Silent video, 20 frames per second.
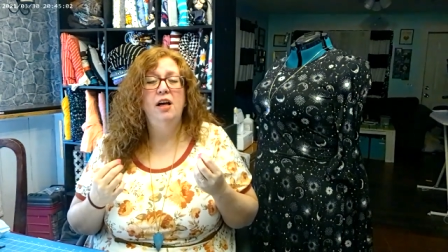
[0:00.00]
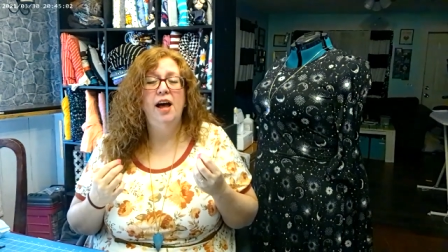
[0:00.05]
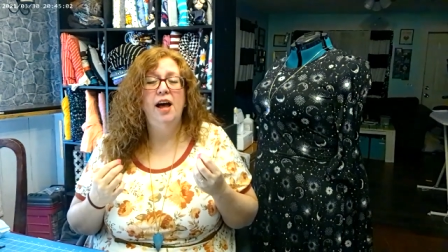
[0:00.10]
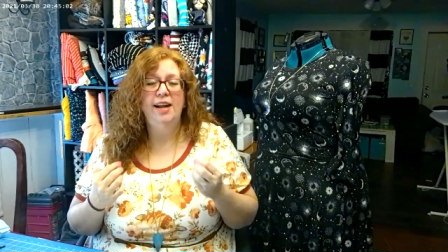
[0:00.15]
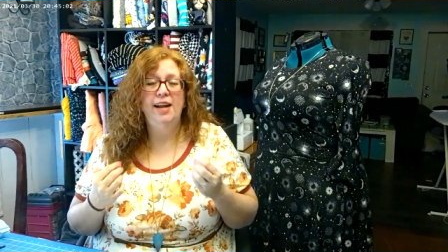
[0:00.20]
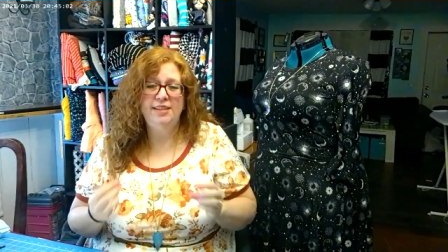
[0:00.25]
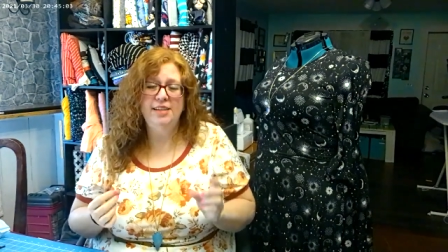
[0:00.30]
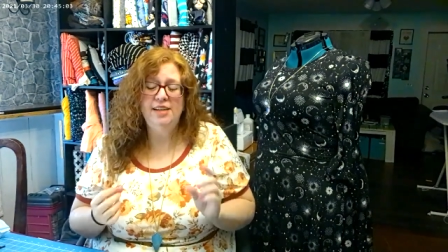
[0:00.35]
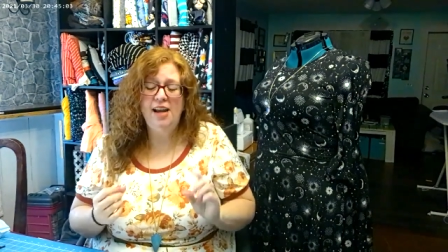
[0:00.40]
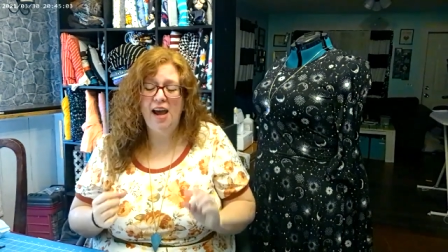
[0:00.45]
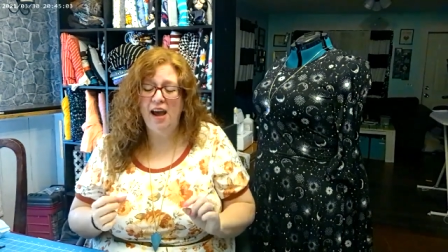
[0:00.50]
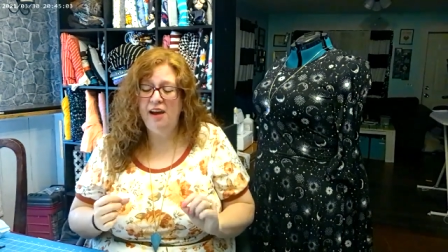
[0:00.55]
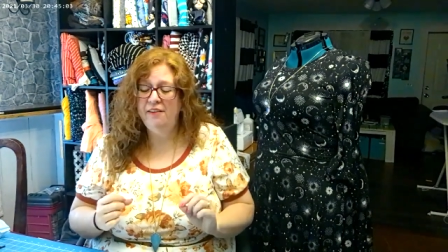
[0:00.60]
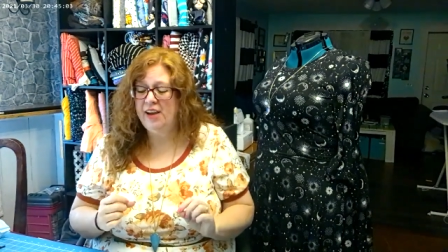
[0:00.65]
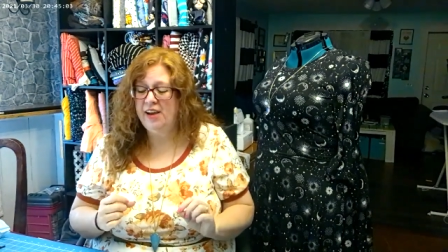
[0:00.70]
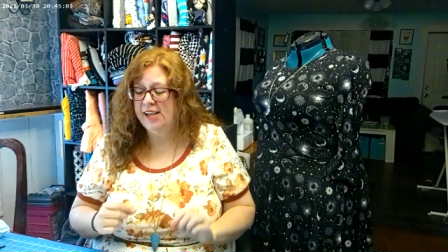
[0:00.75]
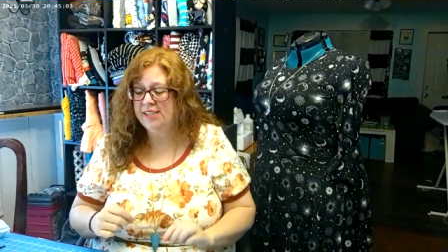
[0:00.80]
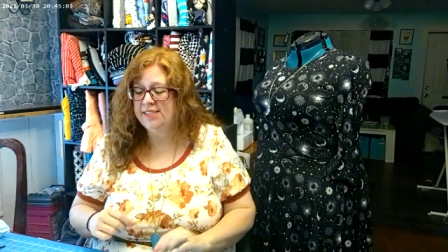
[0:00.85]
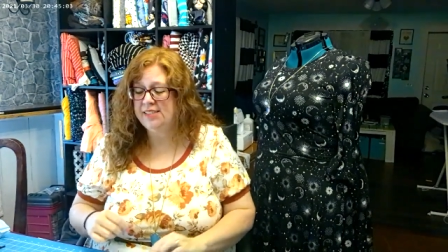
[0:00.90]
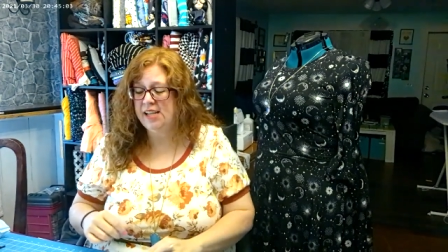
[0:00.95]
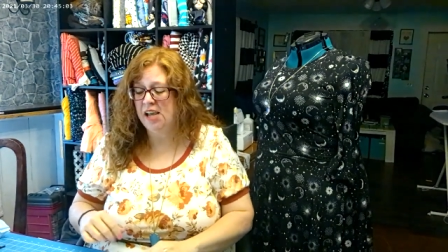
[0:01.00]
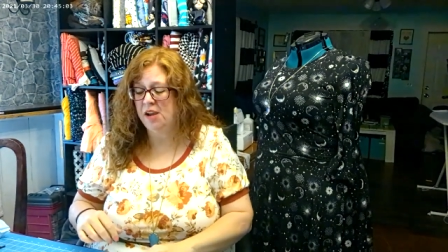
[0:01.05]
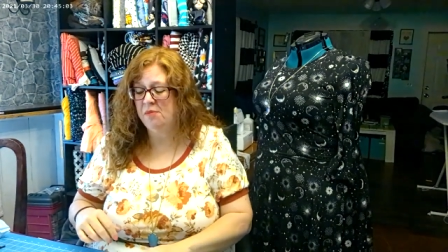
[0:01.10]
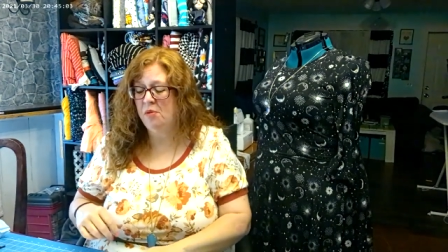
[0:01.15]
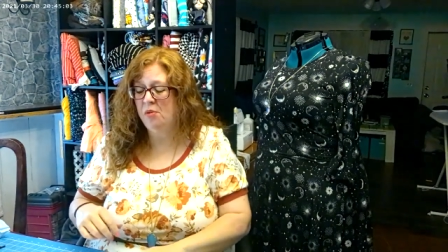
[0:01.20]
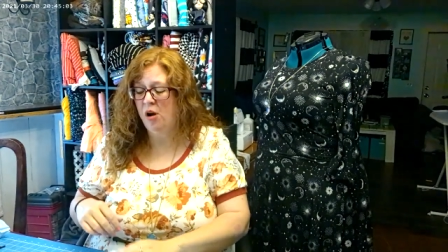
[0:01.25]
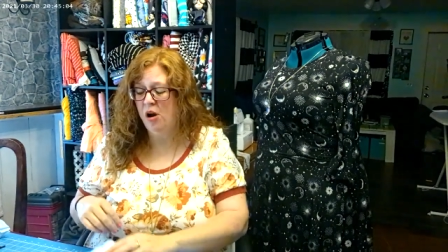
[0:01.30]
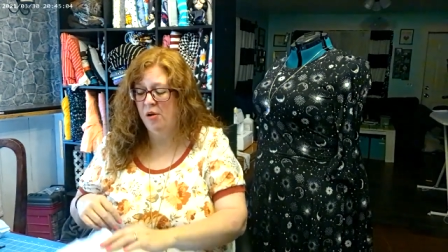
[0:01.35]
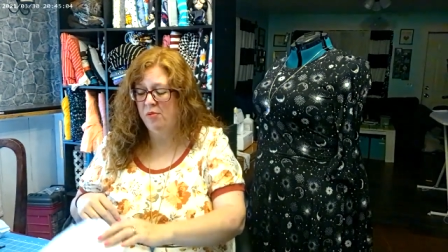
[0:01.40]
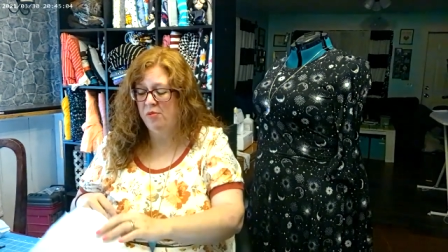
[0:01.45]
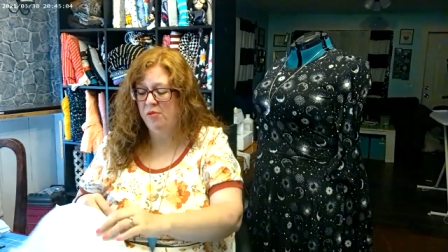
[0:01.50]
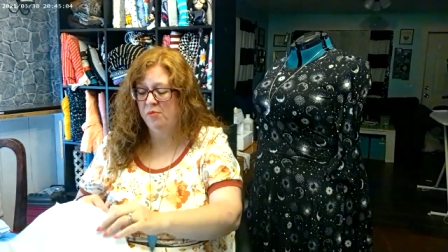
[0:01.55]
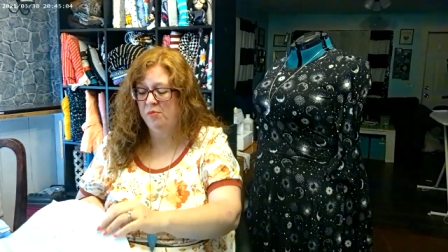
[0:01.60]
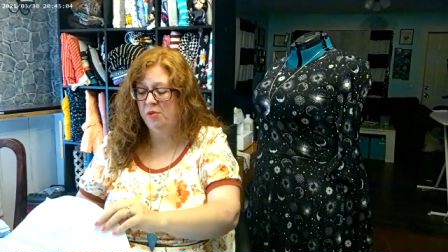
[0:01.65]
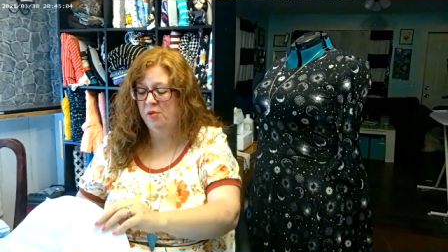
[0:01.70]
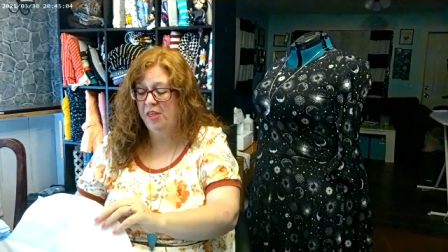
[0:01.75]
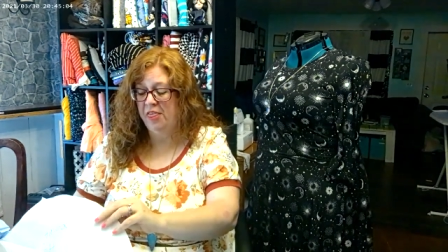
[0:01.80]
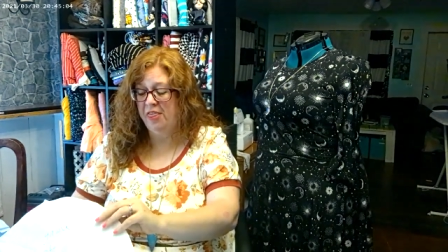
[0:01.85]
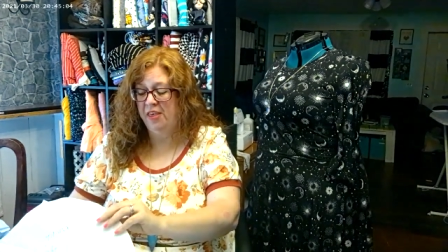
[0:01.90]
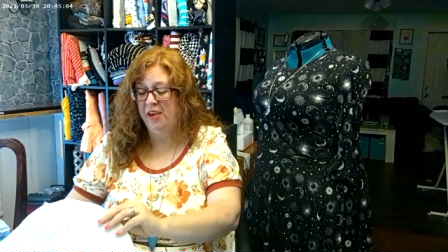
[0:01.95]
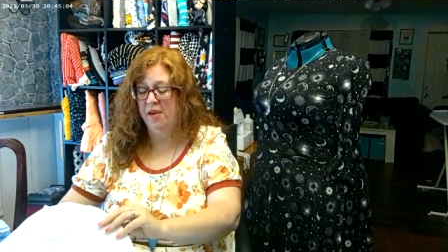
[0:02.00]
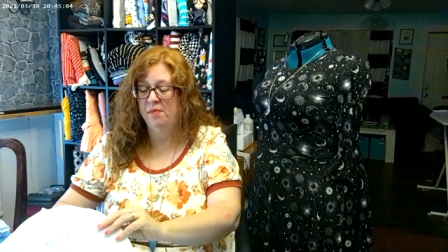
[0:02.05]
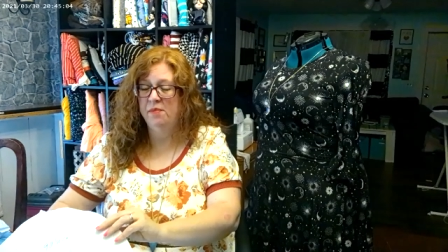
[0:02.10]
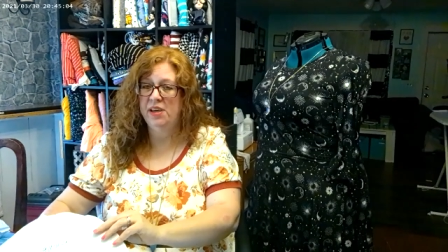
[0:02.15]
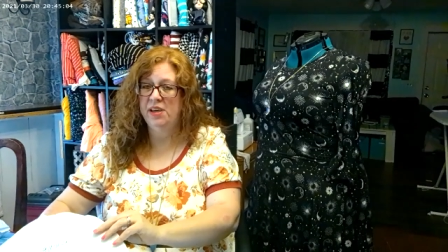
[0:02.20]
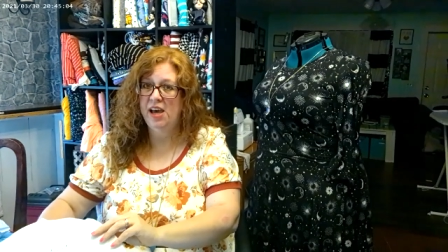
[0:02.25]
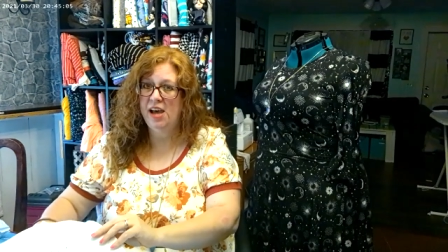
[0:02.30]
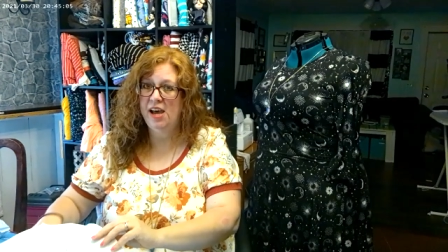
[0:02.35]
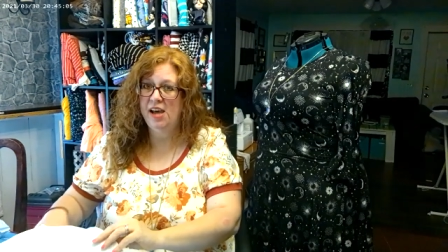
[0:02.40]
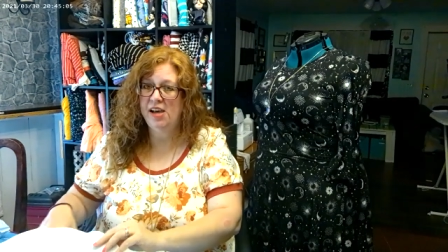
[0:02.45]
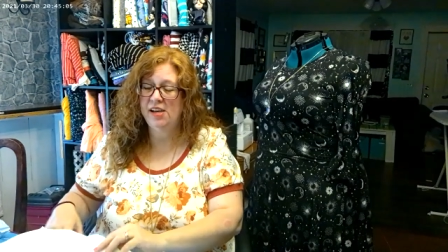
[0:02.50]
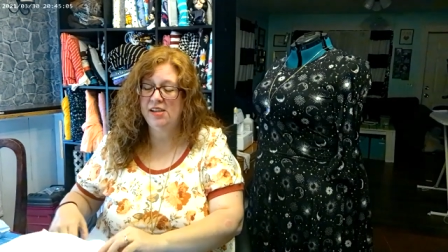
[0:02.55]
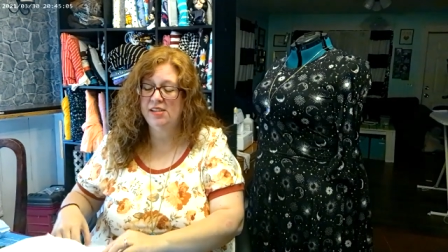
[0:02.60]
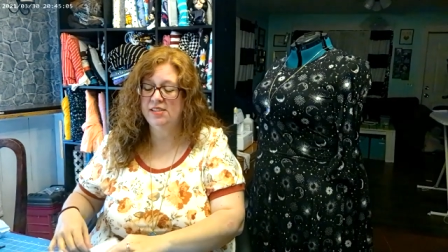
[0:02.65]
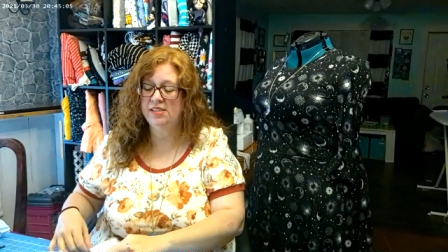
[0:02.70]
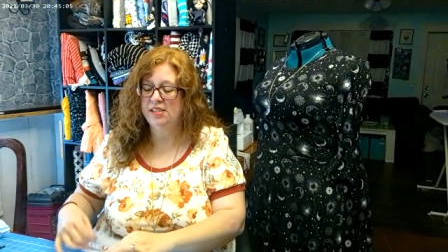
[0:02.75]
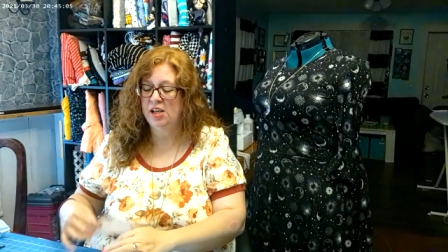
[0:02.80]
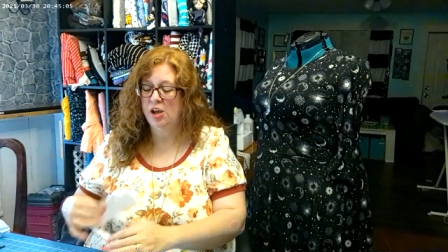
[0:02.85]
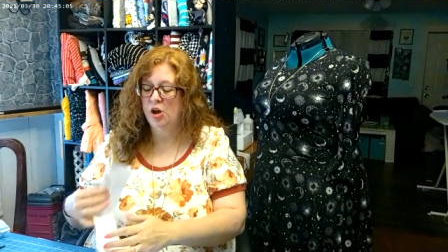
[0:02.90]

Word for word: I did have a slight problem with it because